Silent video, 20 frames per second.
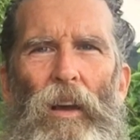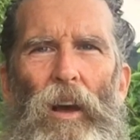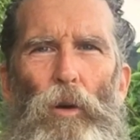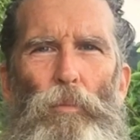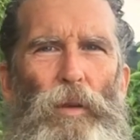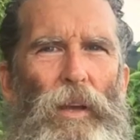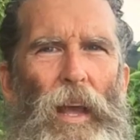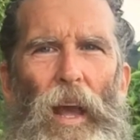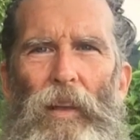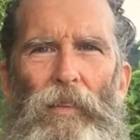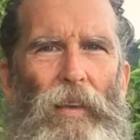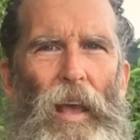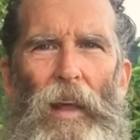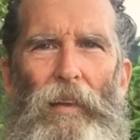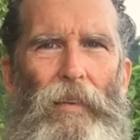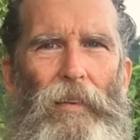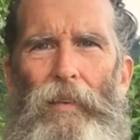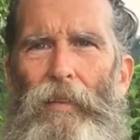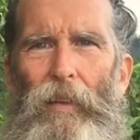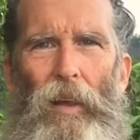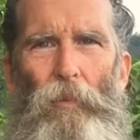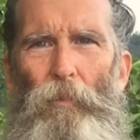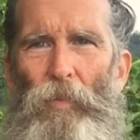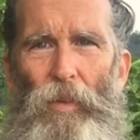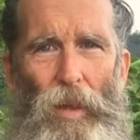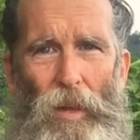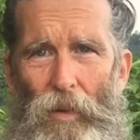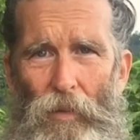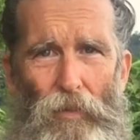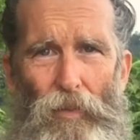Hope you guys got
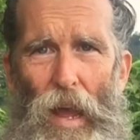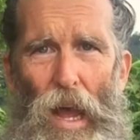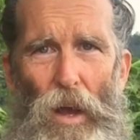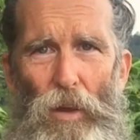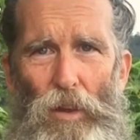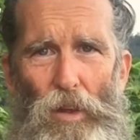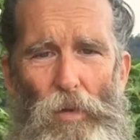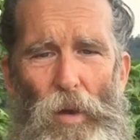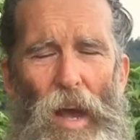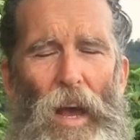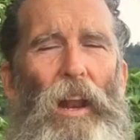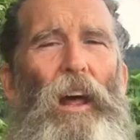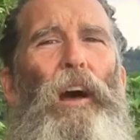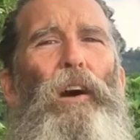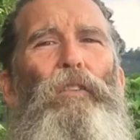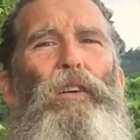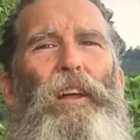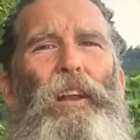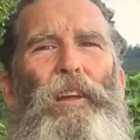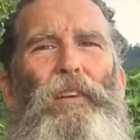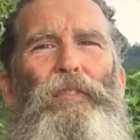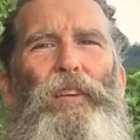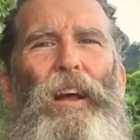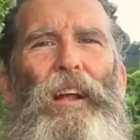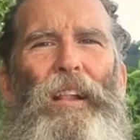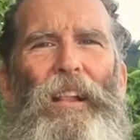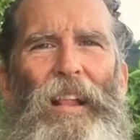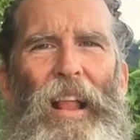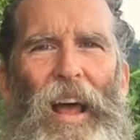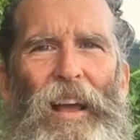something of value out of it. If you
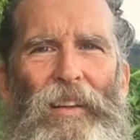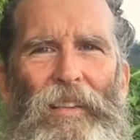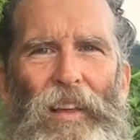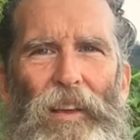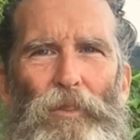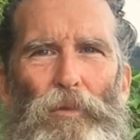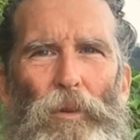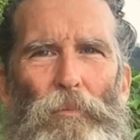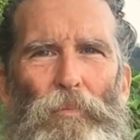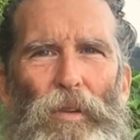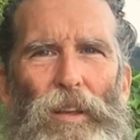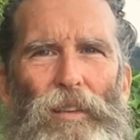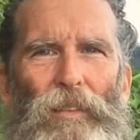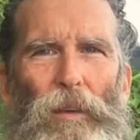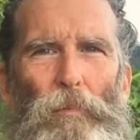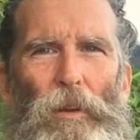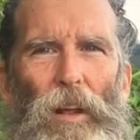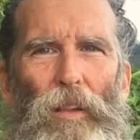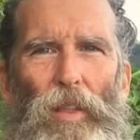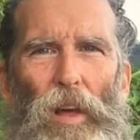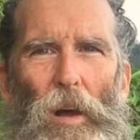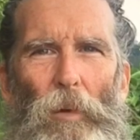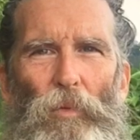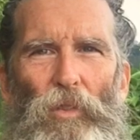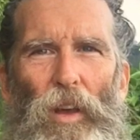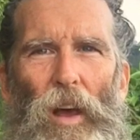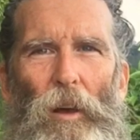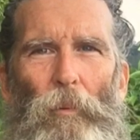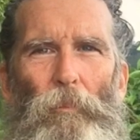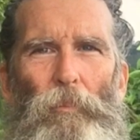like this one, please give me a
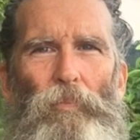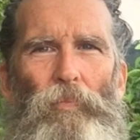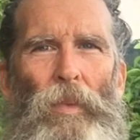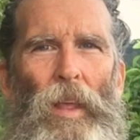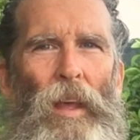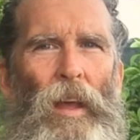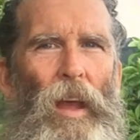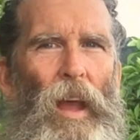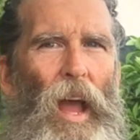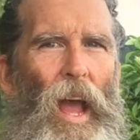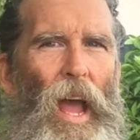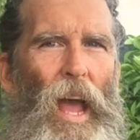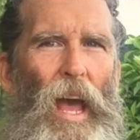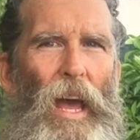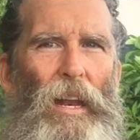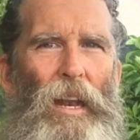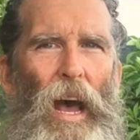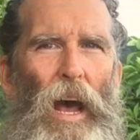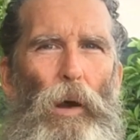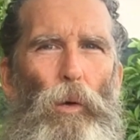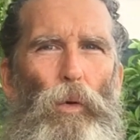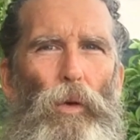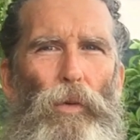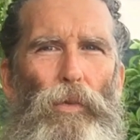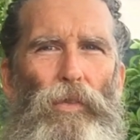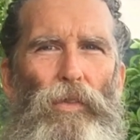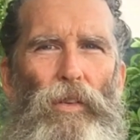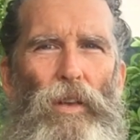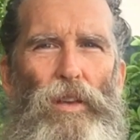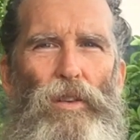thumbs up, and I will
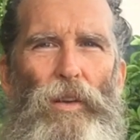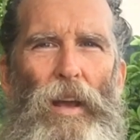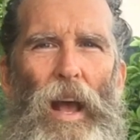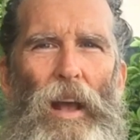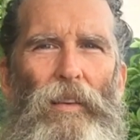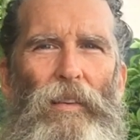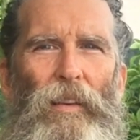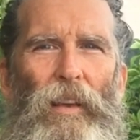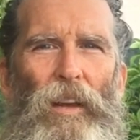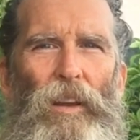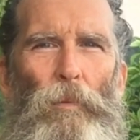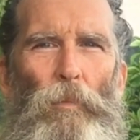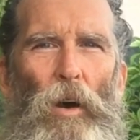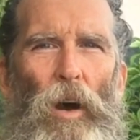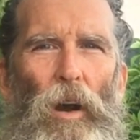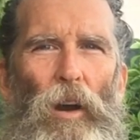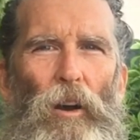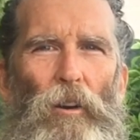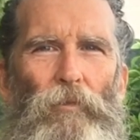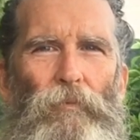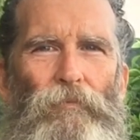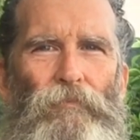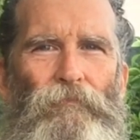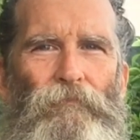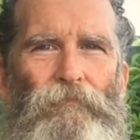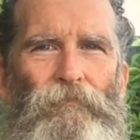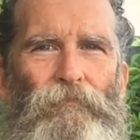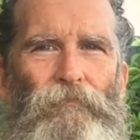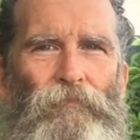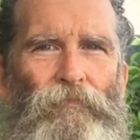see you guys again tomorrow.
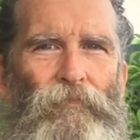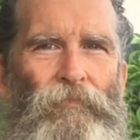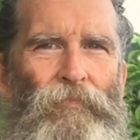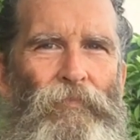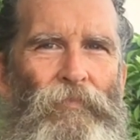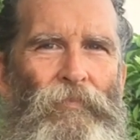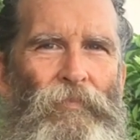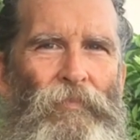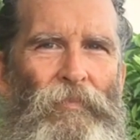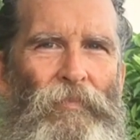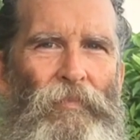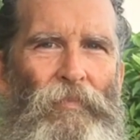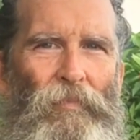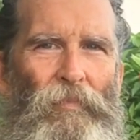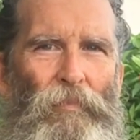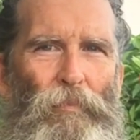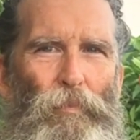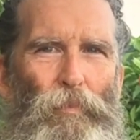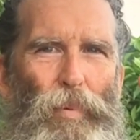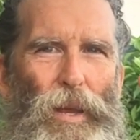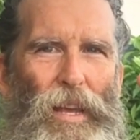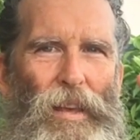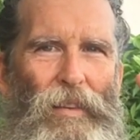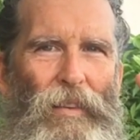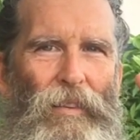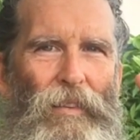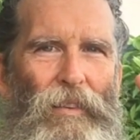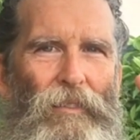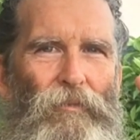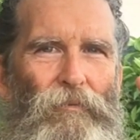
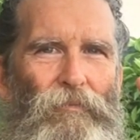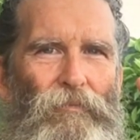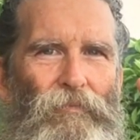Peace.